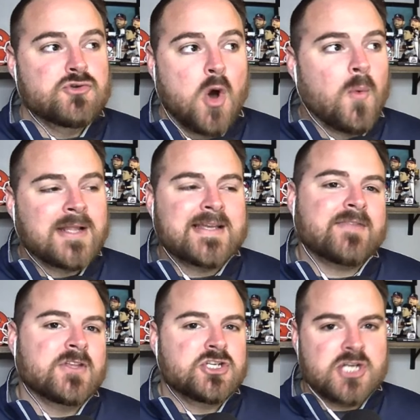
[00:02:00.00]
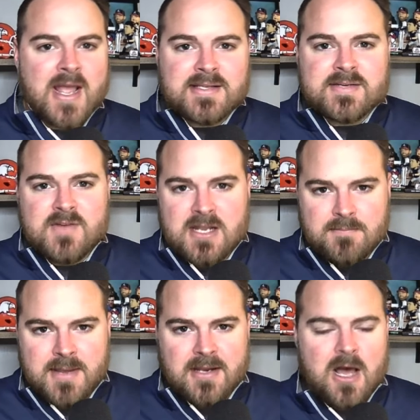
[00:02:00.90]
don't want to take the chance of
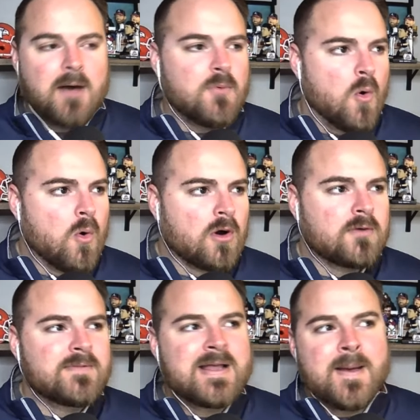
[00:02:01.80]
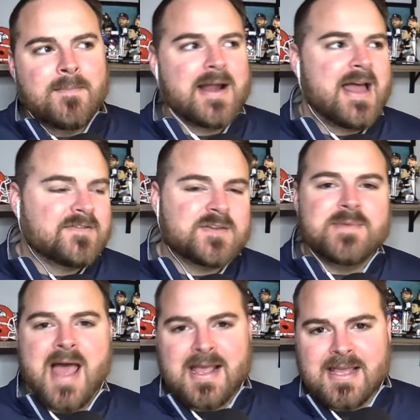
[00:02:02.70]
getting beat up, or might have some
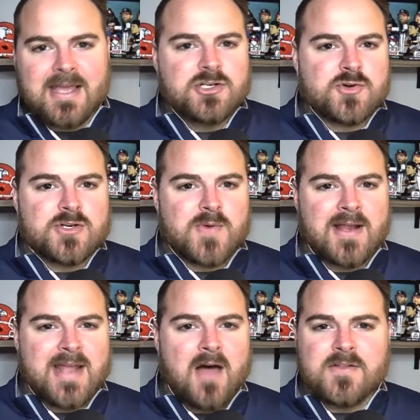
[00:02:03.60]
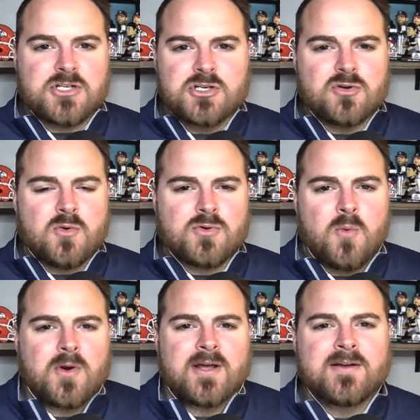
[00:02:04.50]
nagging injuries right now that you
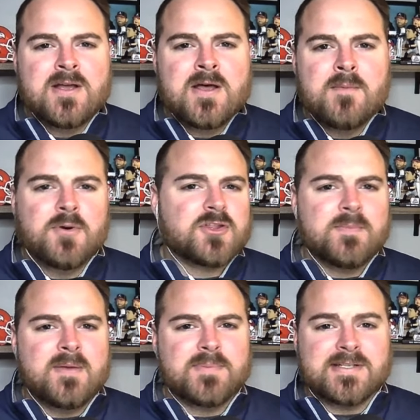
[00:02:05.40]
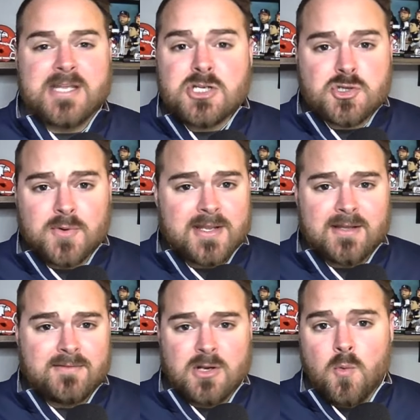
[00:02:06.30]
don't want to put them in potential to
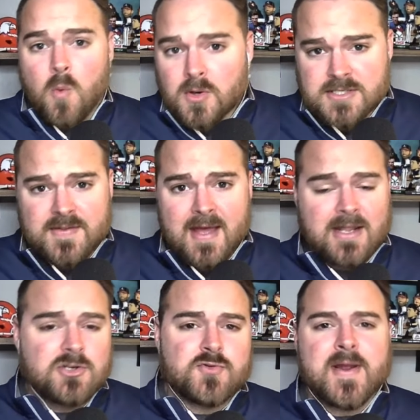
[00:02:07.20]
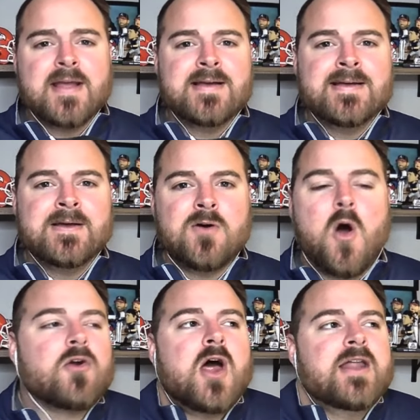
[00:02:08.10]
get, you know, worse in that injury,
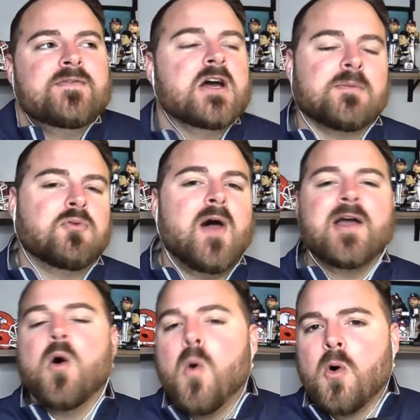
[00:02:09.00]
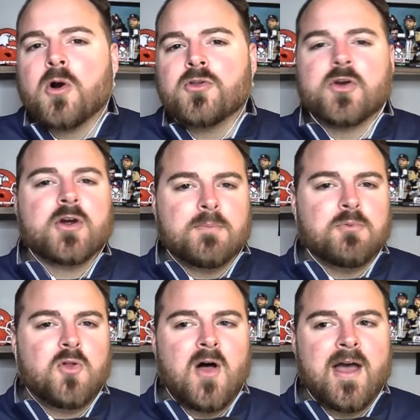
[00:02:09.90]
are not even going to play, or they're going to
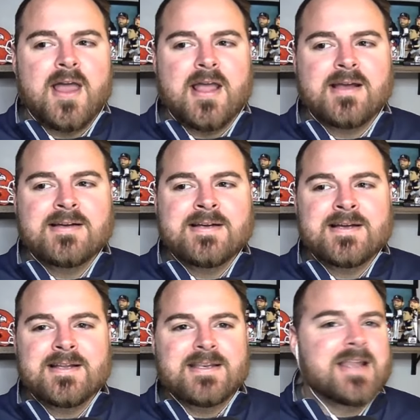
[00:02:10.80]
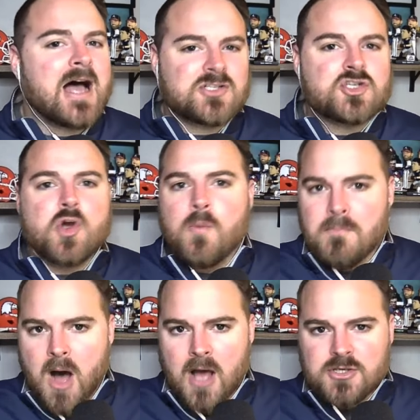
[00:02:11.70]
play not so
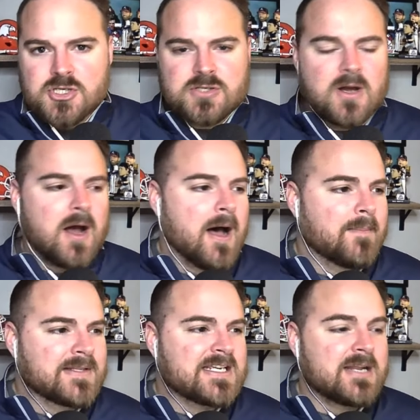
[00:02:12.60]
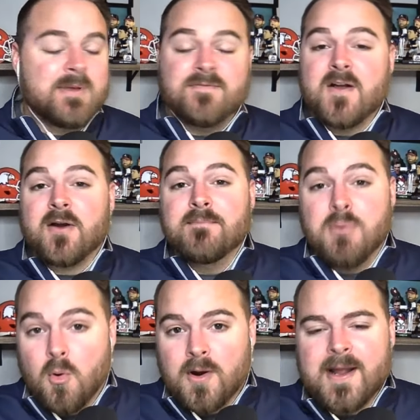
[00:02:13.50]
much. It's going to be very
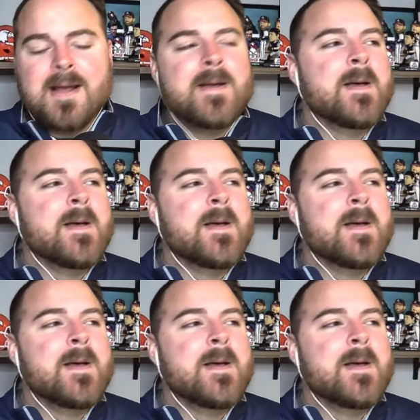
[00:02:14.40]
boring,